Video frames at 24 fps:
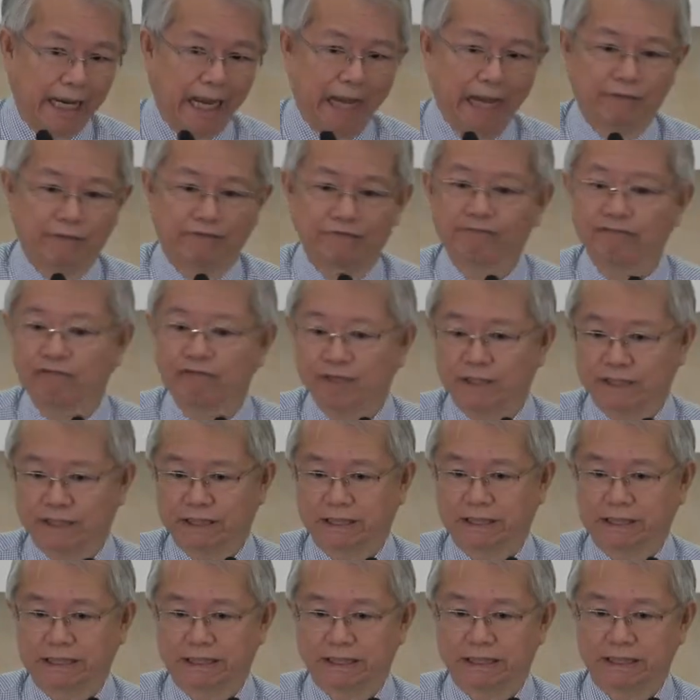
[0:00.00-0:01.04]
at
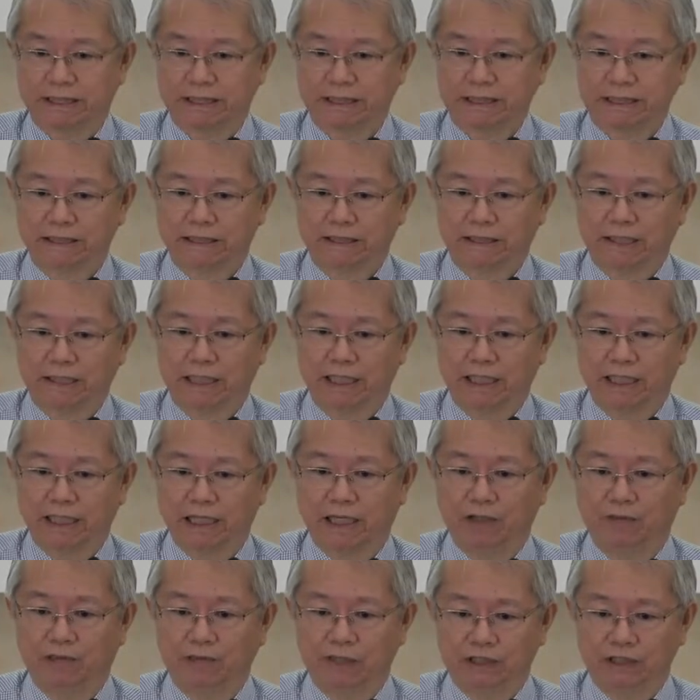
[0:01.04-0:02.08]
first,
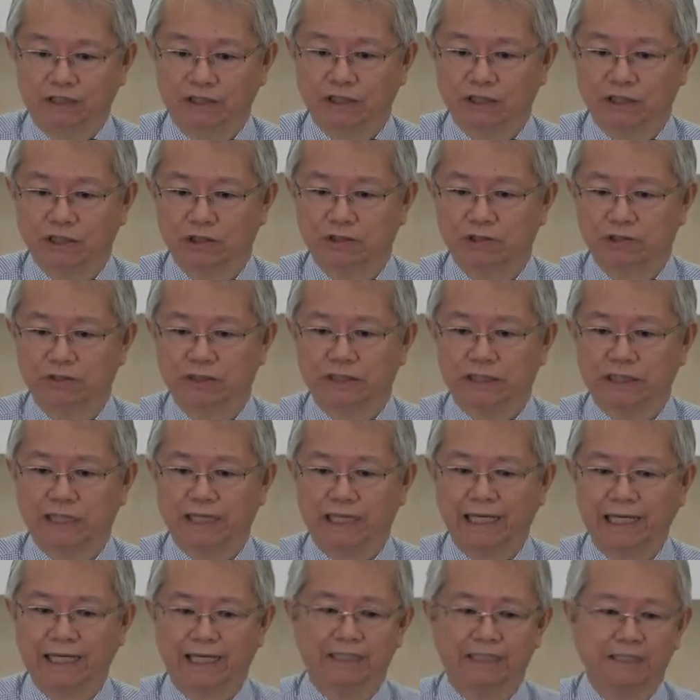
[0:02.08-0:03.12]
it was used
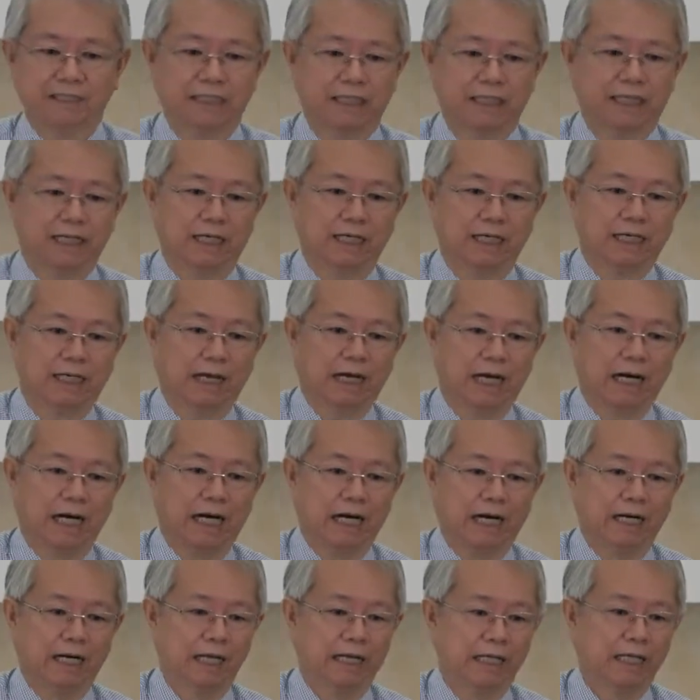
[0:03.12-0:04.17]
in
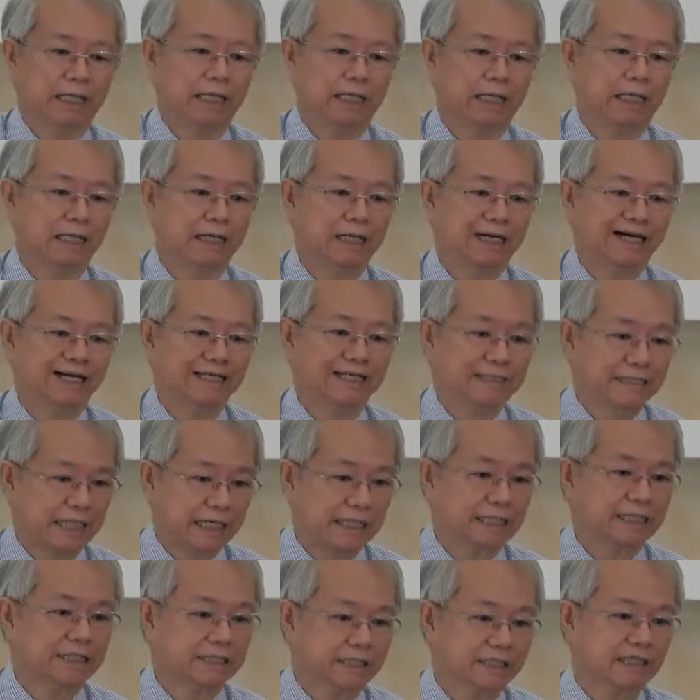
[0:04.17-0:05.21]
a
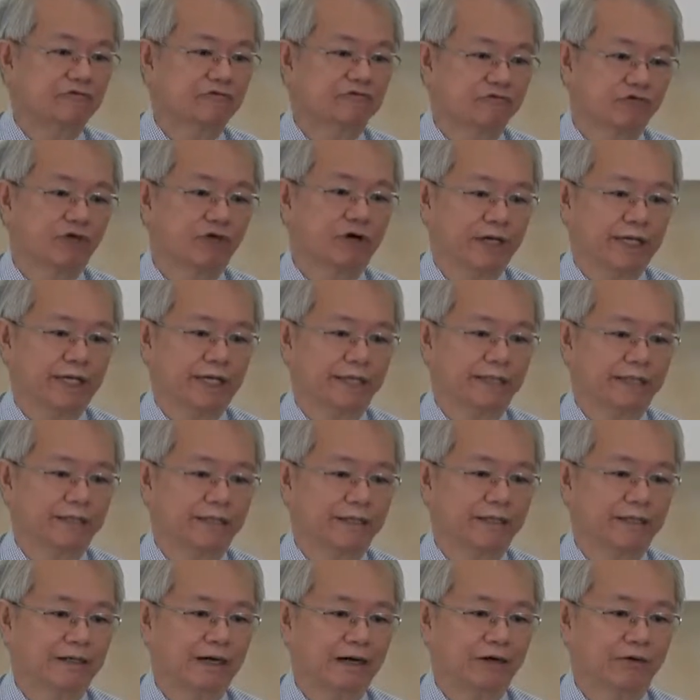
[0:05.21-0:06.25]
negative way
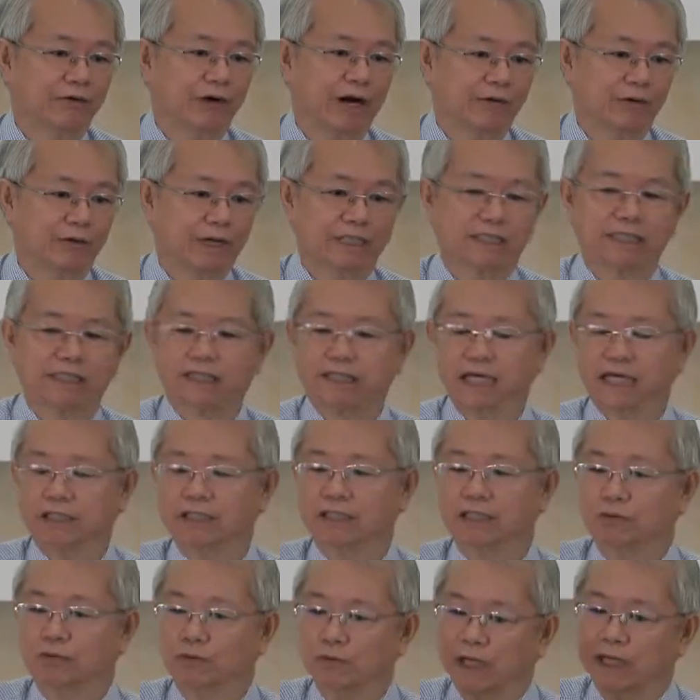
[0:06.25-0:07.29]
rather than
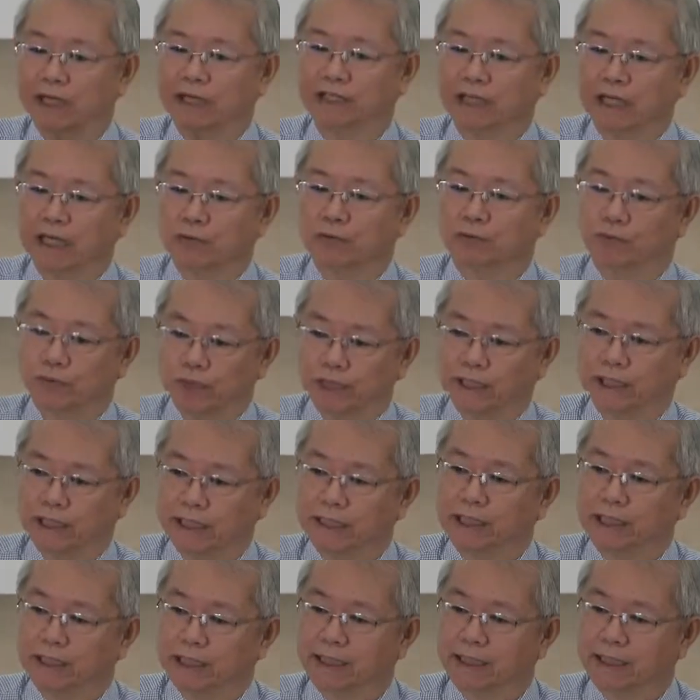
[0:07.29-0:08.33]
the way that we
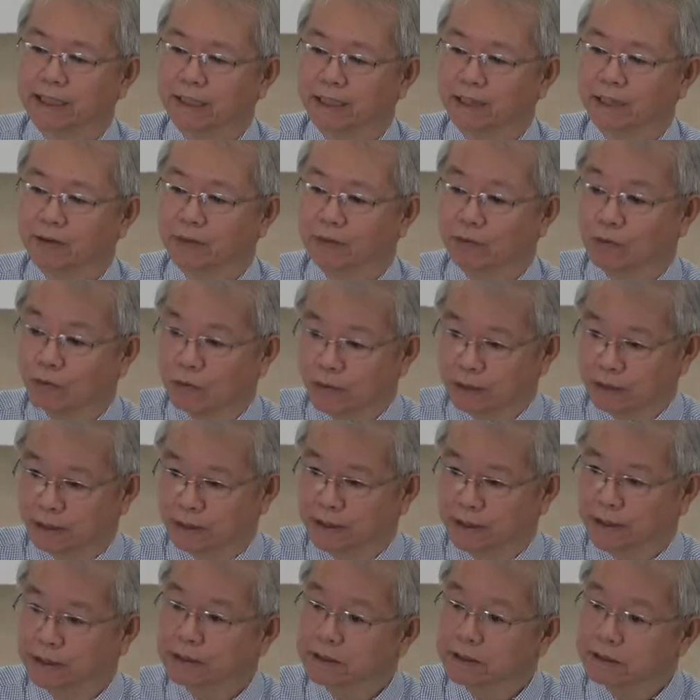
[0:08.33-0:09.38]
would
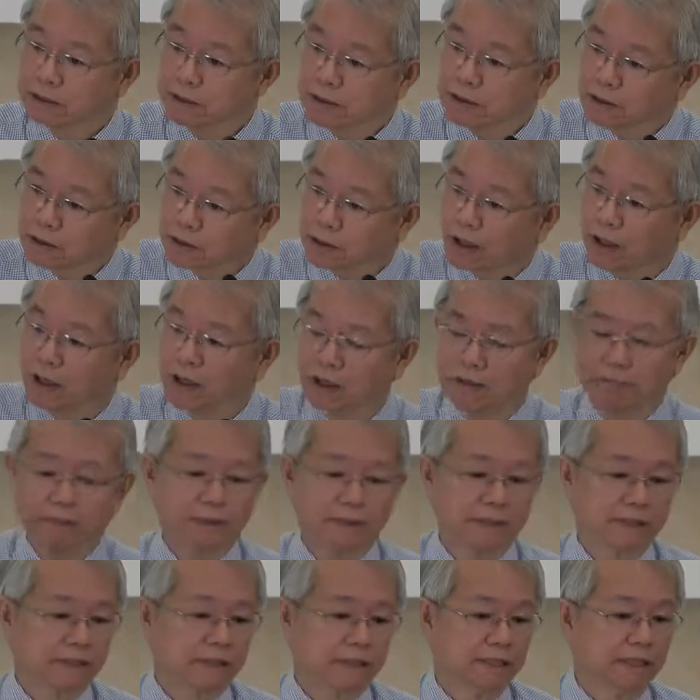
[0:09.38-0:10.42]
call a
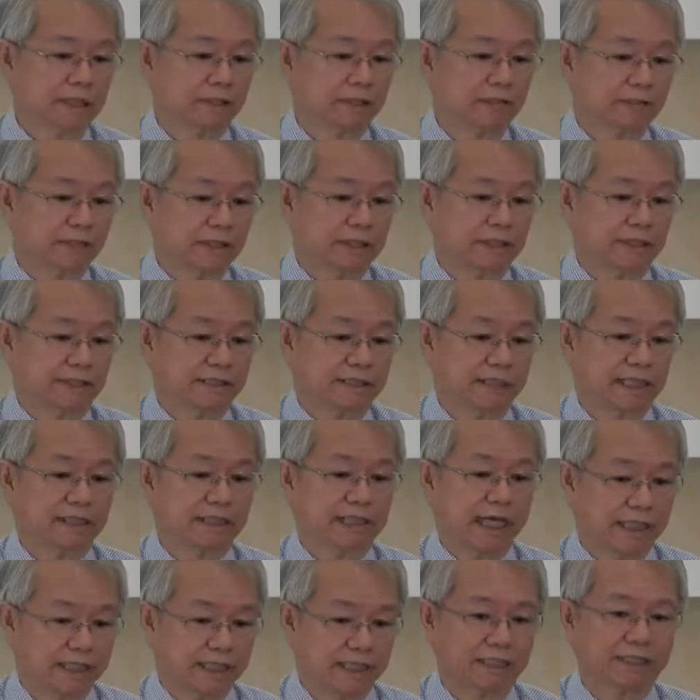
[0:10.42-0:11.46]
person a Christian
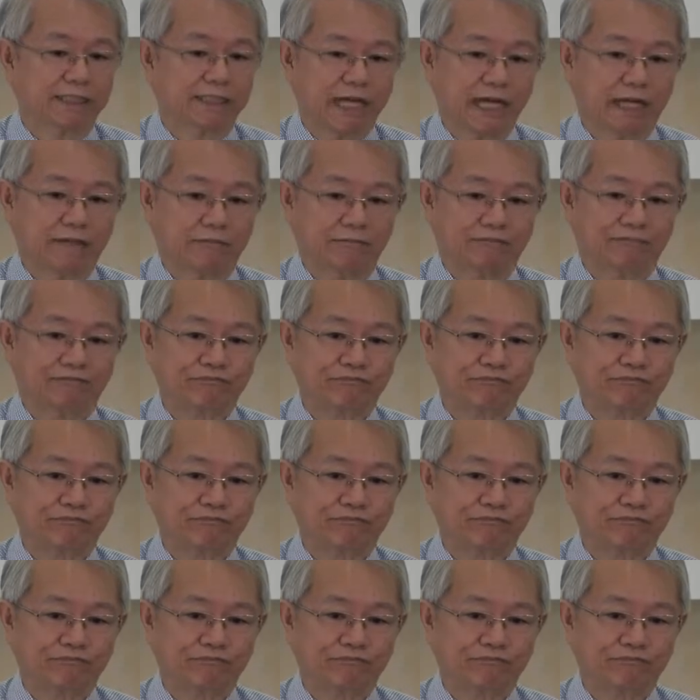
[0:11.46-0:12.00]
at that time